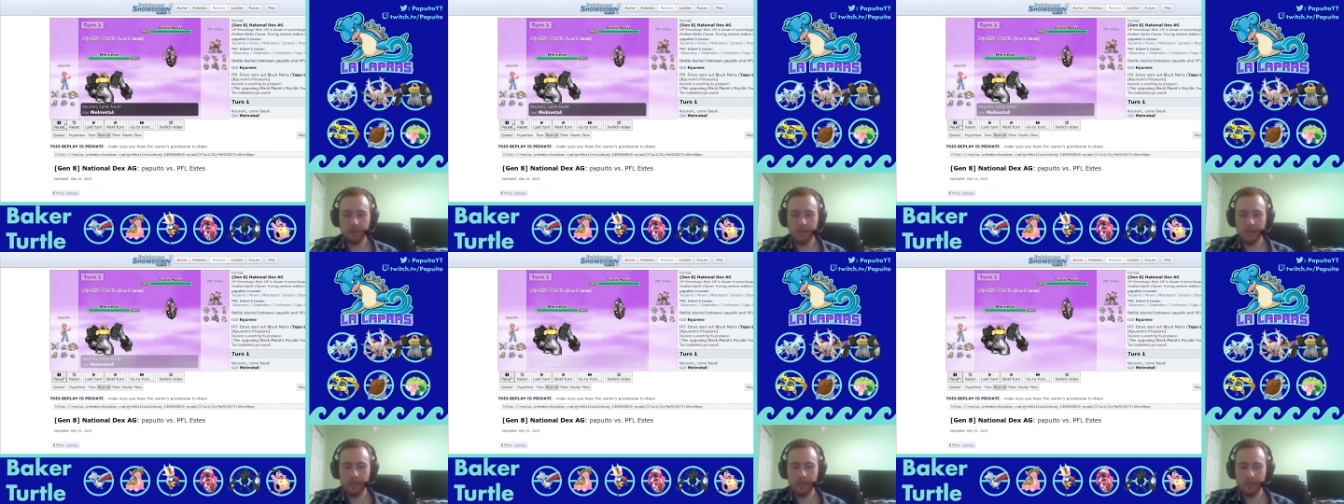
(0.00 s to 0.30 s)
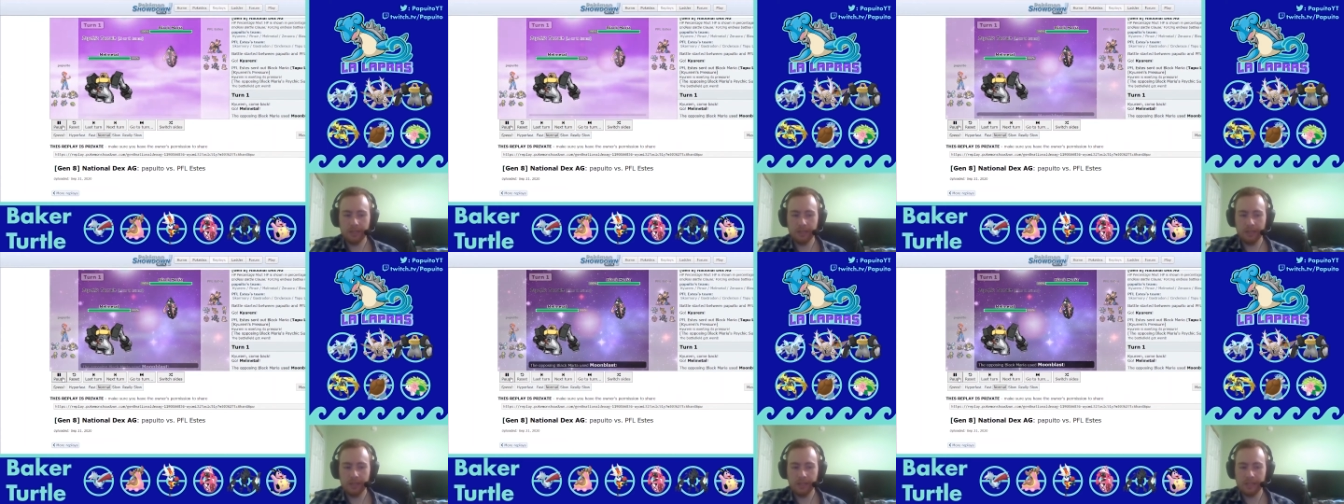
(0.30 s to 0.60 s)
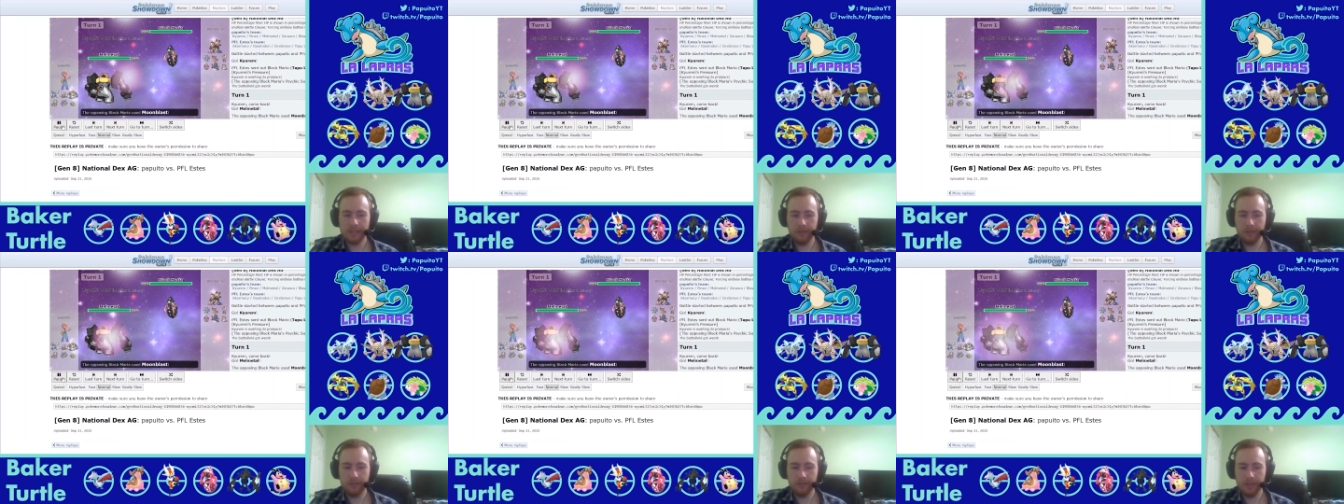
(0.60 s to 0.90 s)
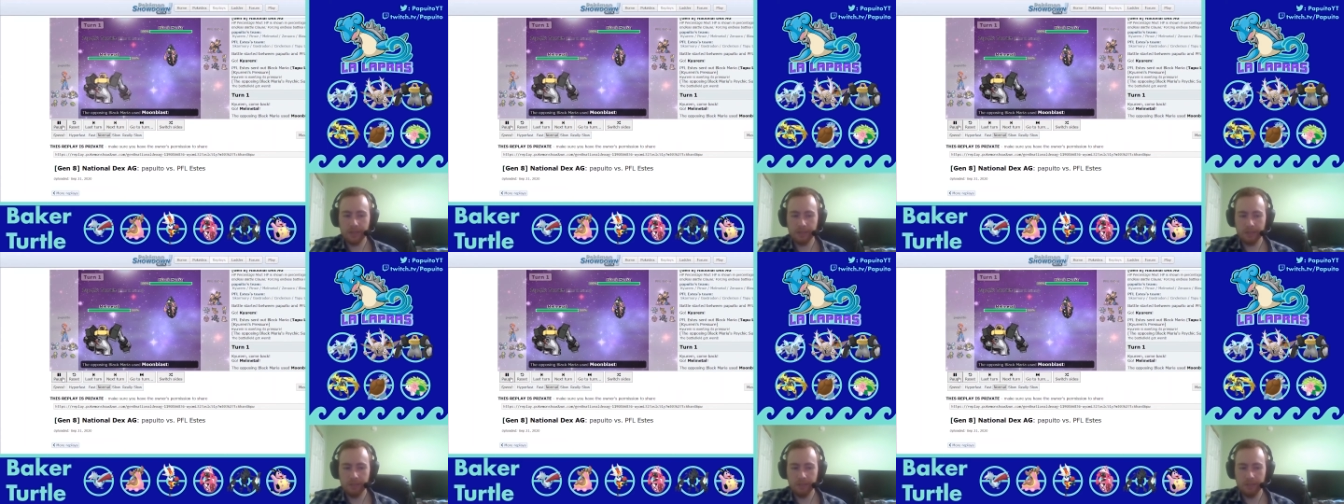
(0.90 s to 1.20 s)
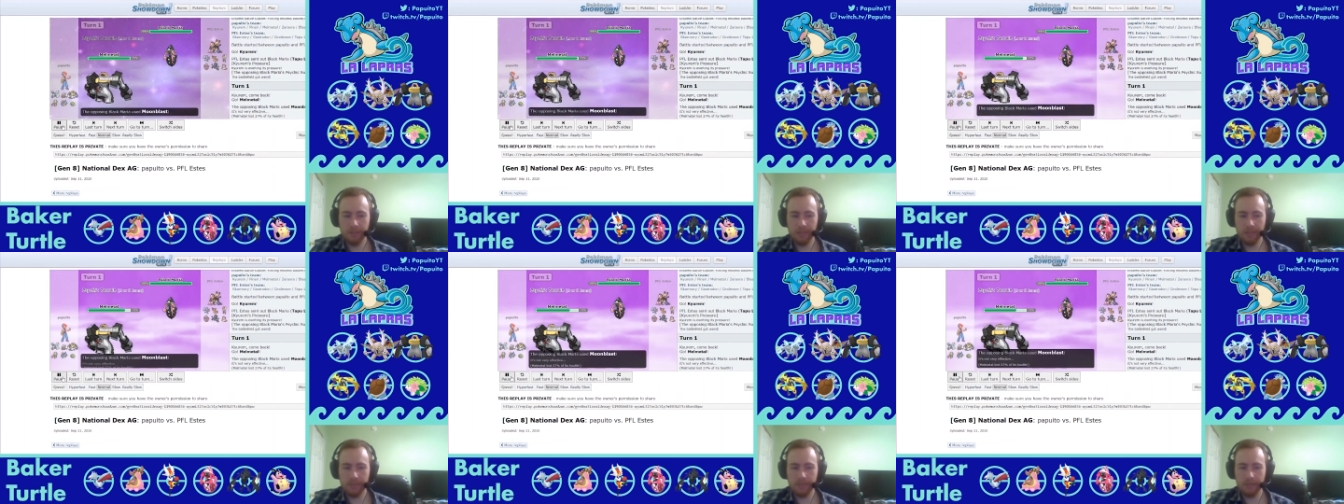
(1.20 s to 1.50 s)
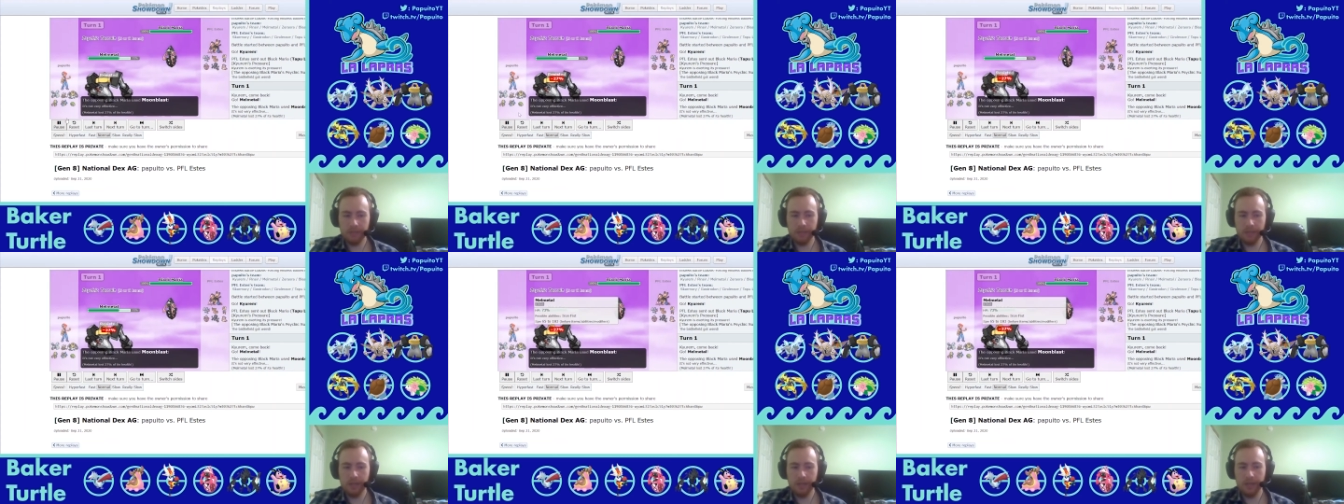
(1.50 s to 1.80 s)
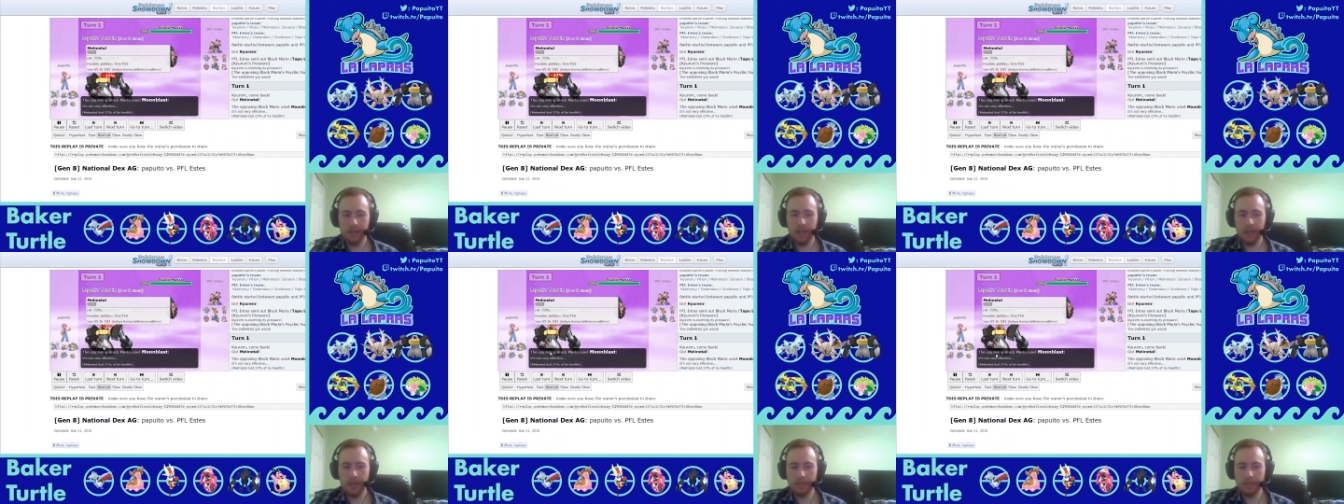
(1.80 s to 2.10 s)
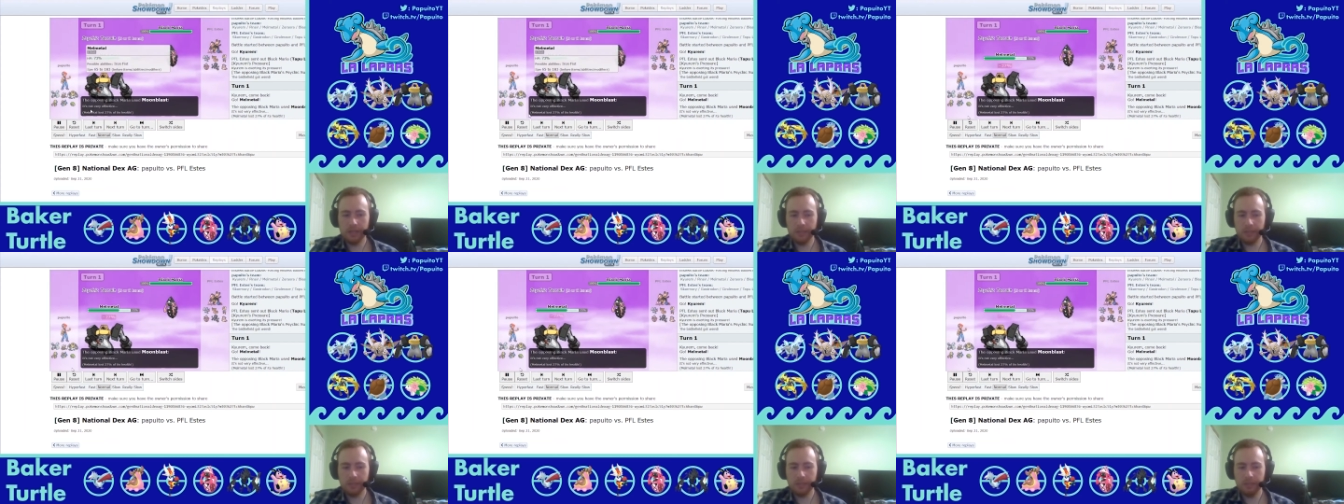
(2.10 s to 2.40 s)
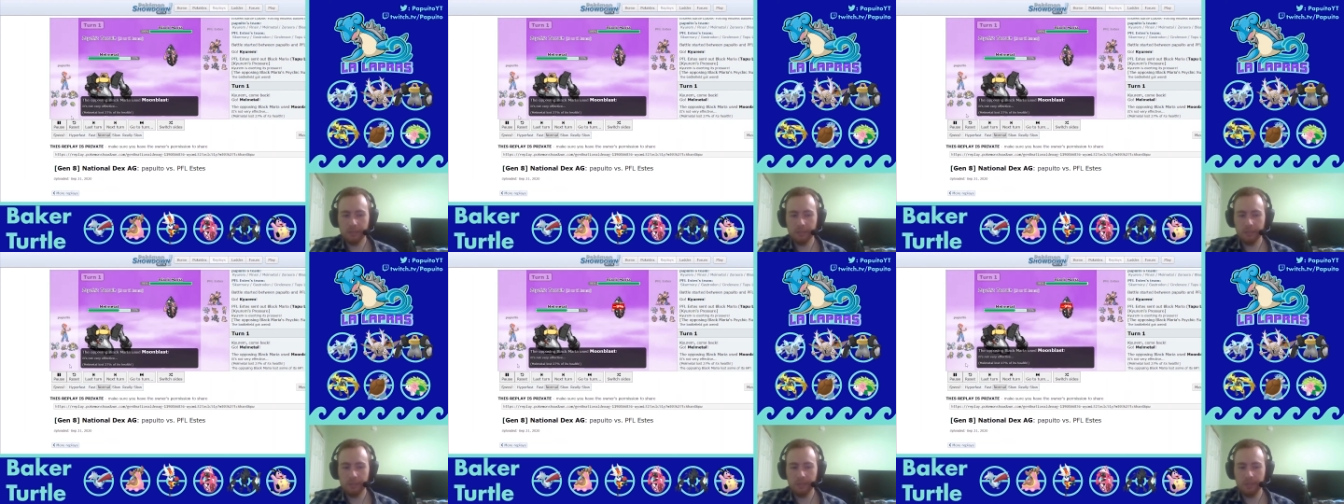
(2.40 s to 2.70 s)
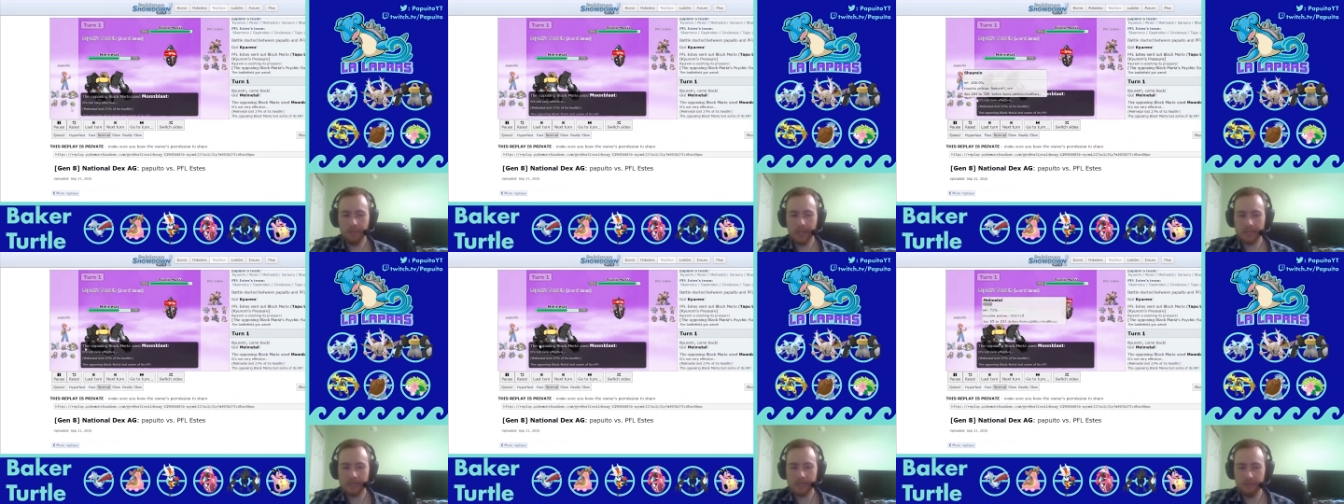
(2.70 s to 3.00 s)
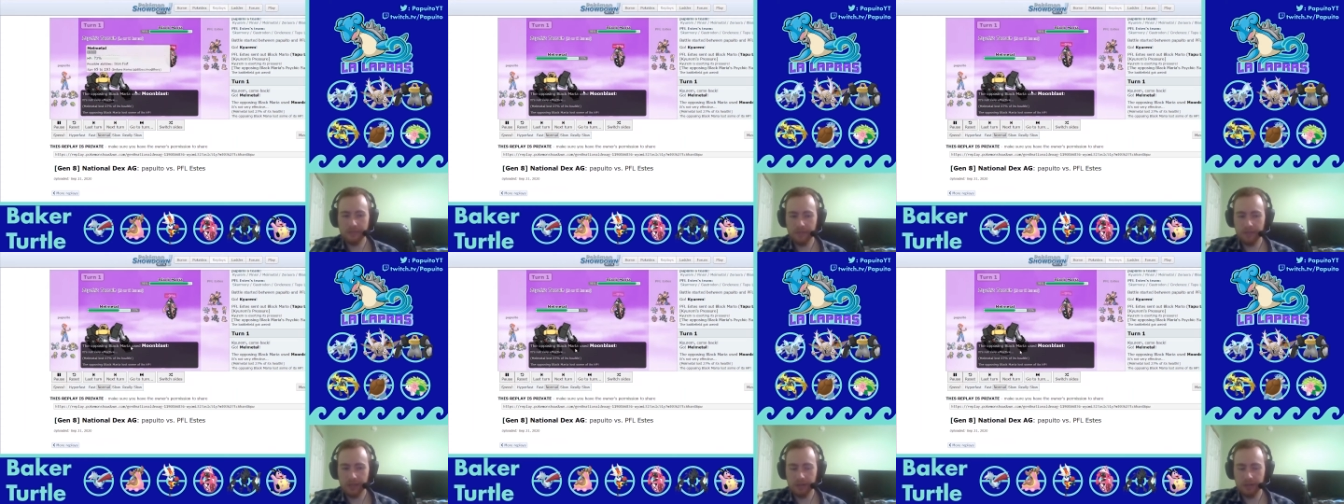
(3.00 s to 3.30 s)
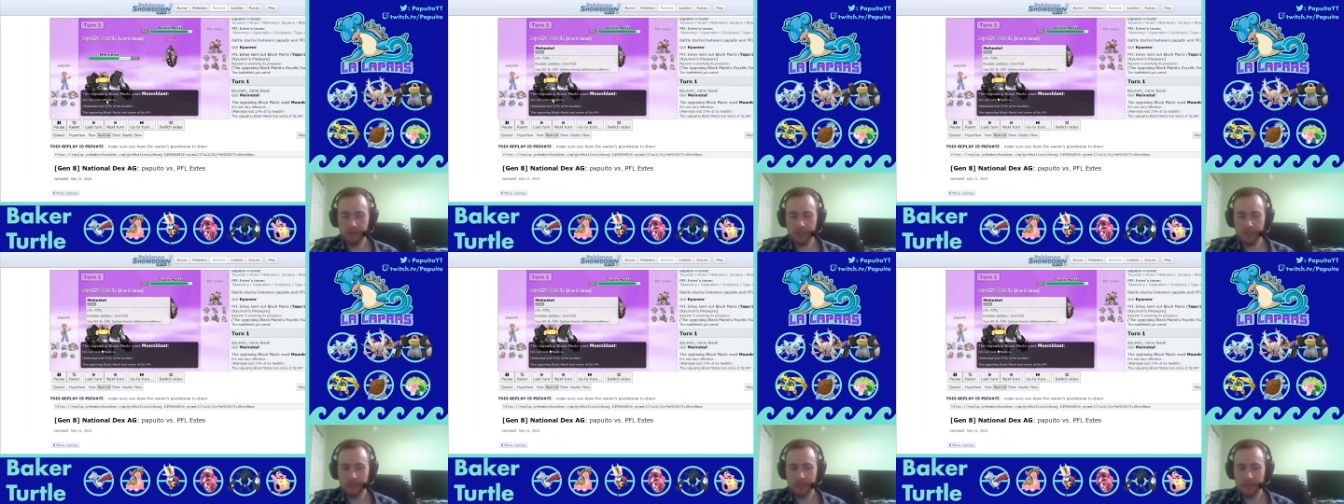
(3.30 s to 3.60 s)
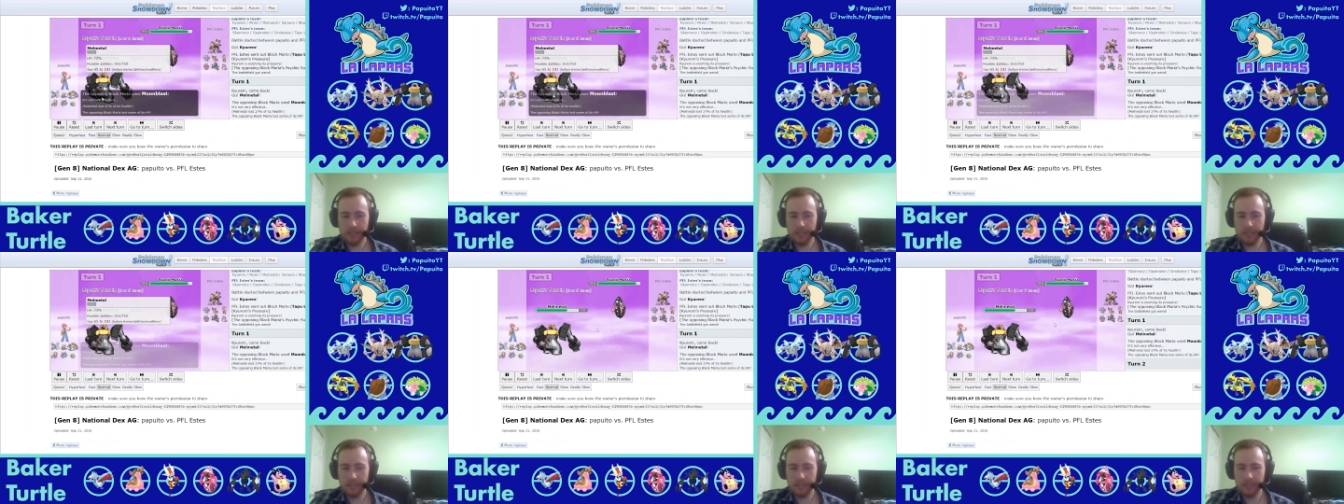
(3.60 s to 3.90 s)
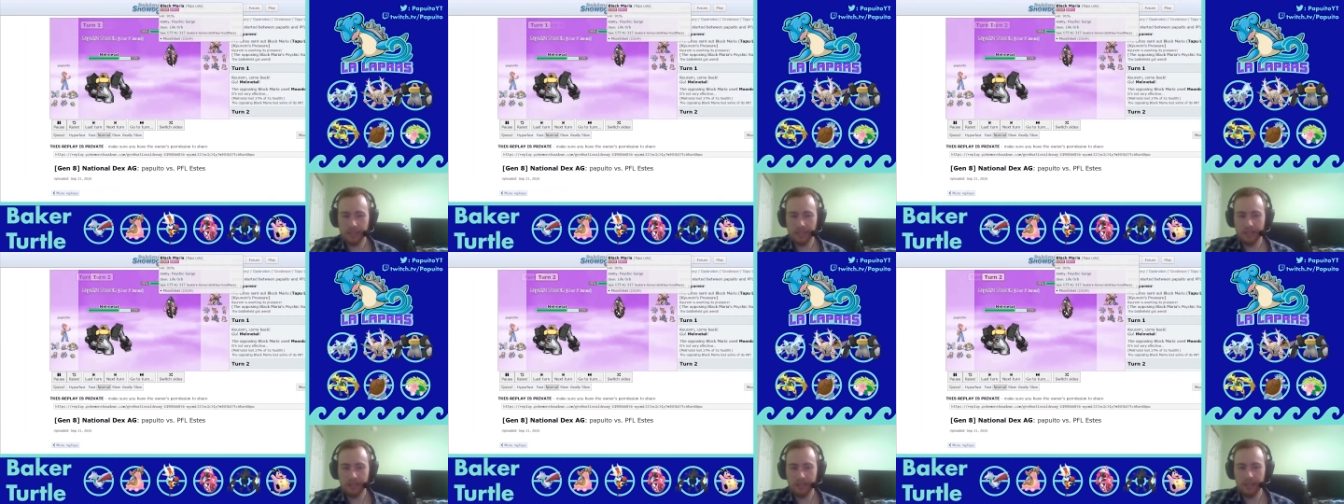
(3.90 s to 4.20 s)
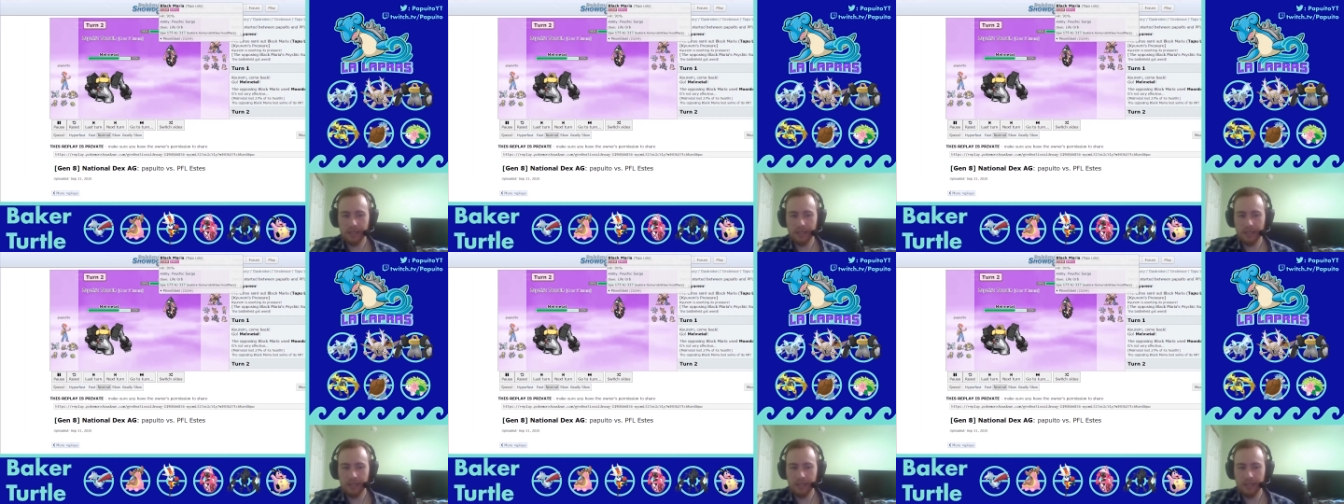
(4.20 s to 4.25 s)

into Assault Vest Melmetal. I took a Moonblast very nicely.